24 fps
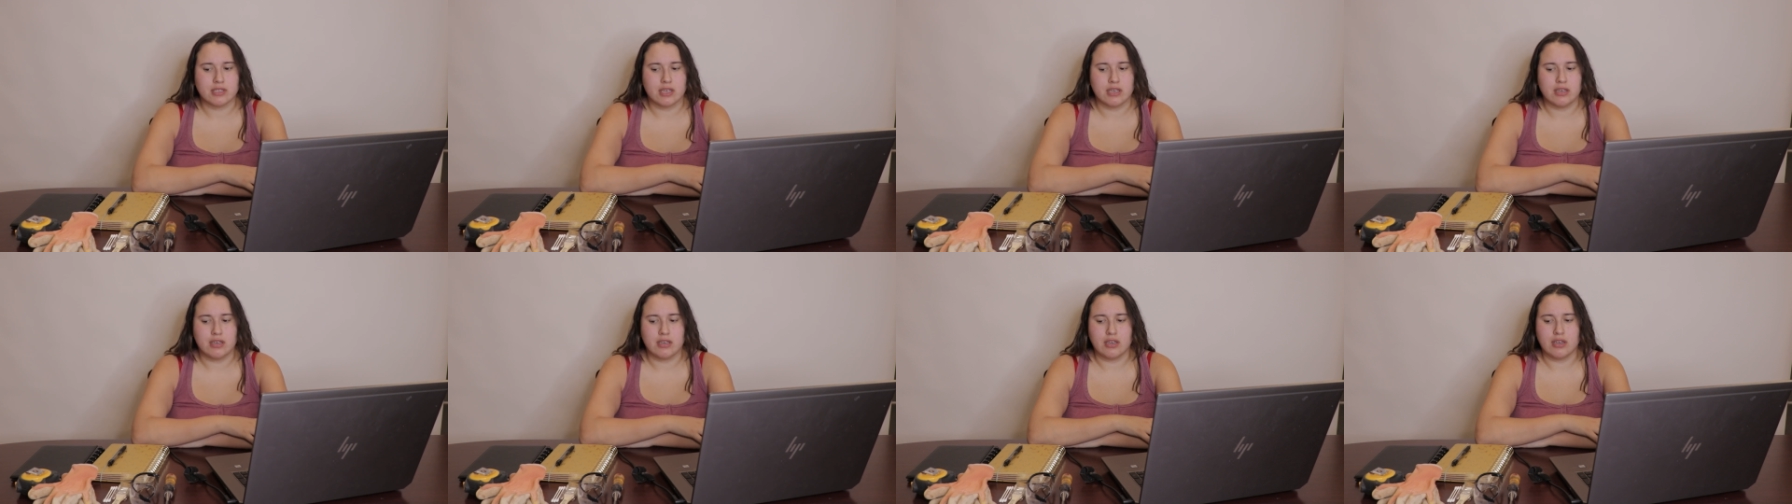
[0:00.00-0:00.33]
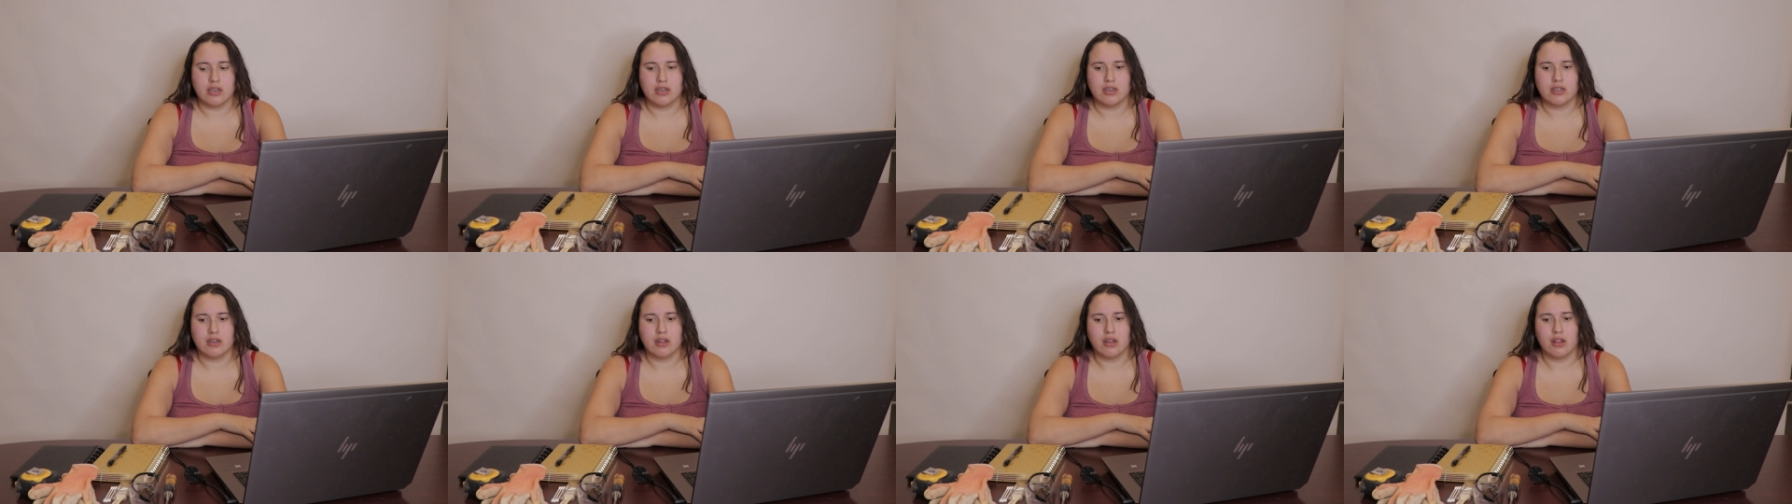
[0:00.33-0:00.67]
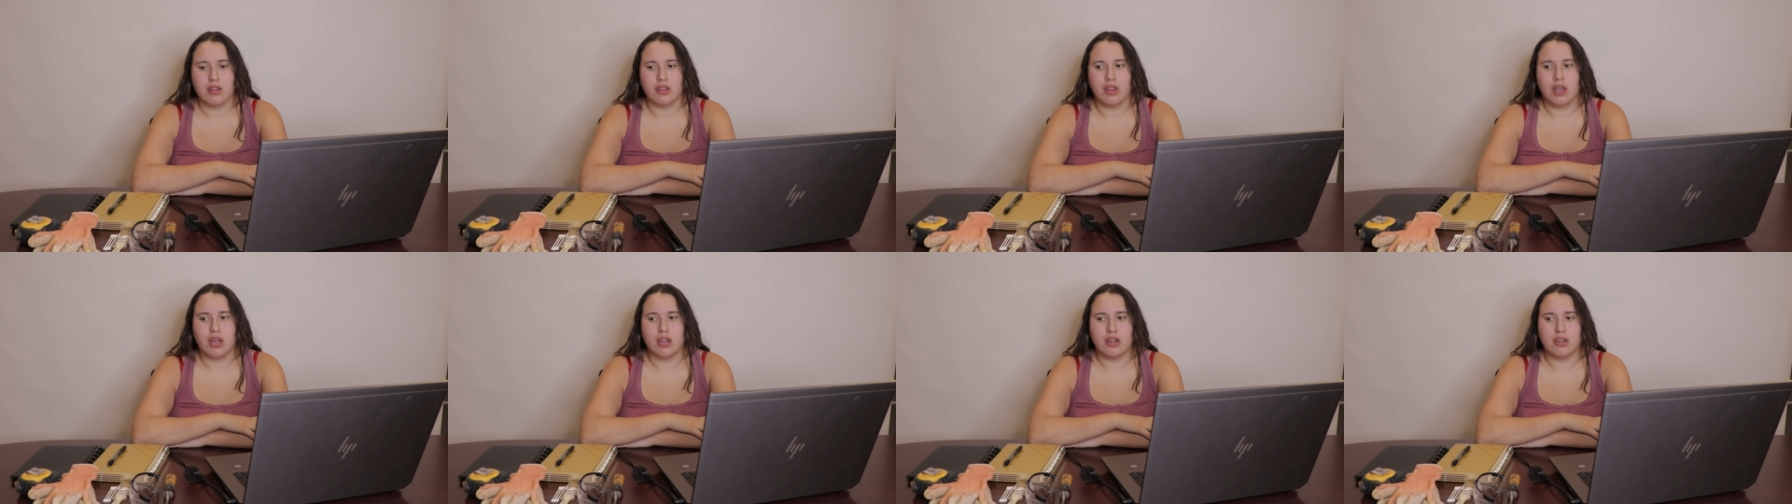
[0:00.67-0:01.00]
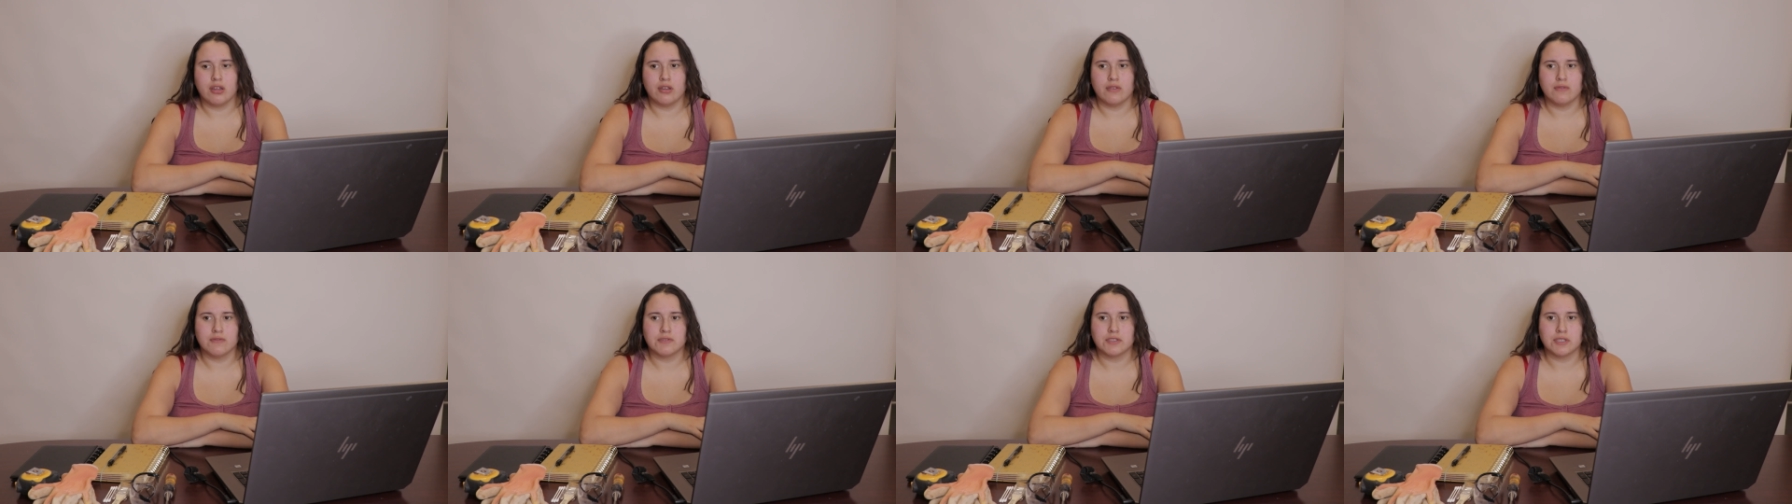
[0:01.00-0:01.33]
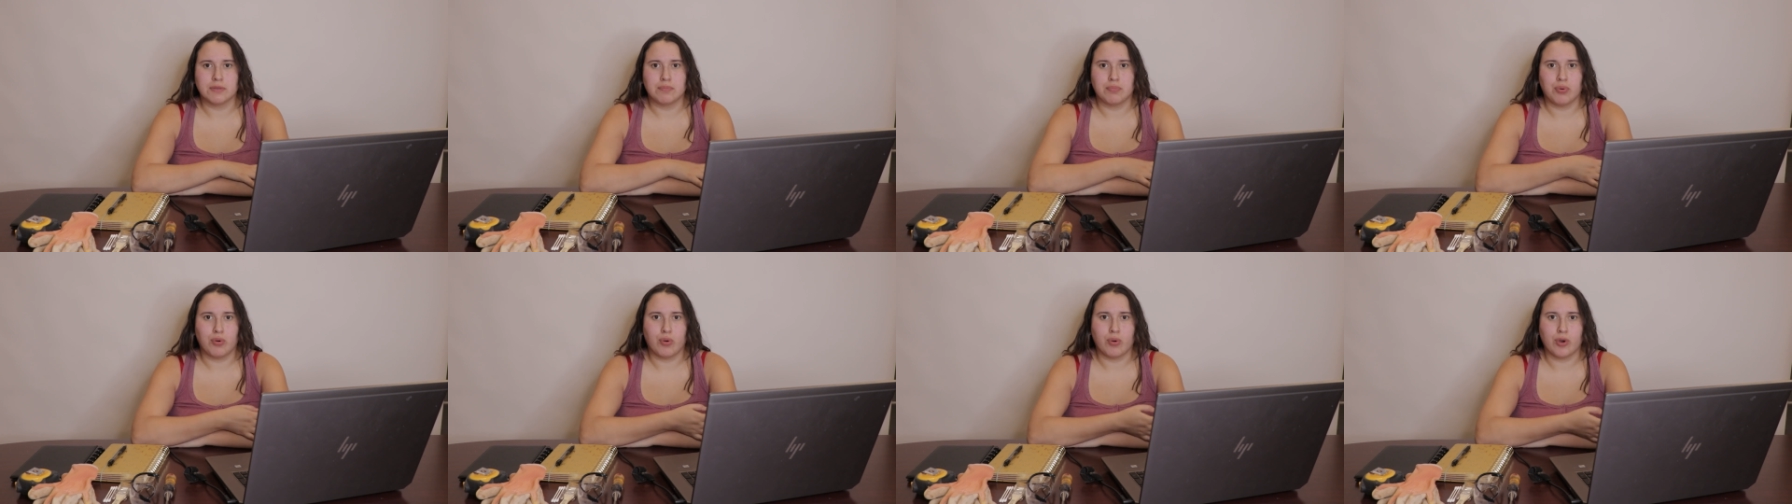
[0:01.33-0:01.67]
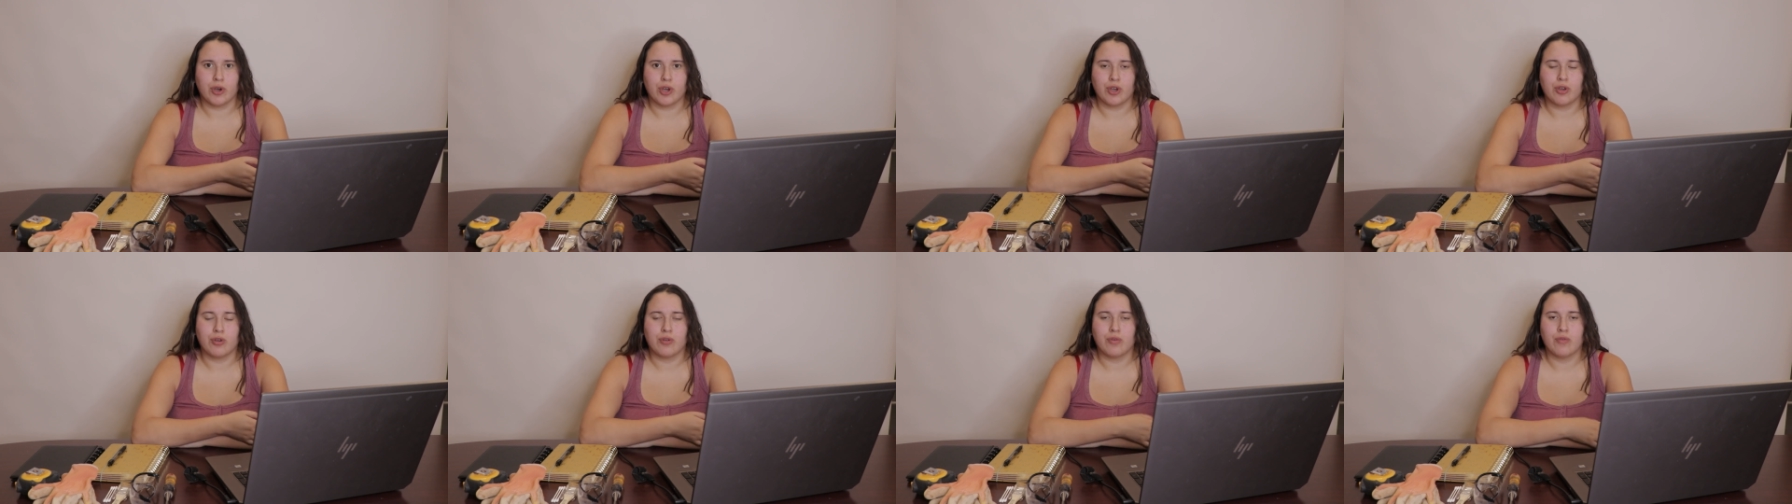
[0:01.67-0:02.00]
and a lot of
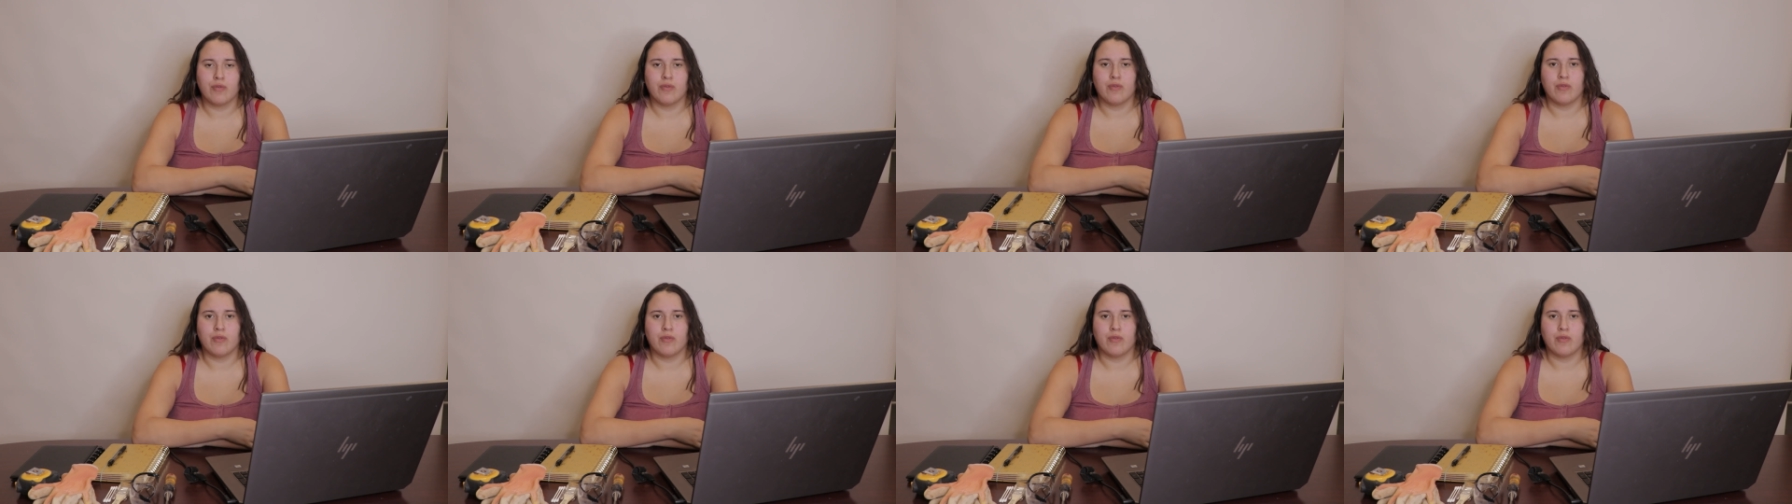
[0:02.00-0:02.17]
support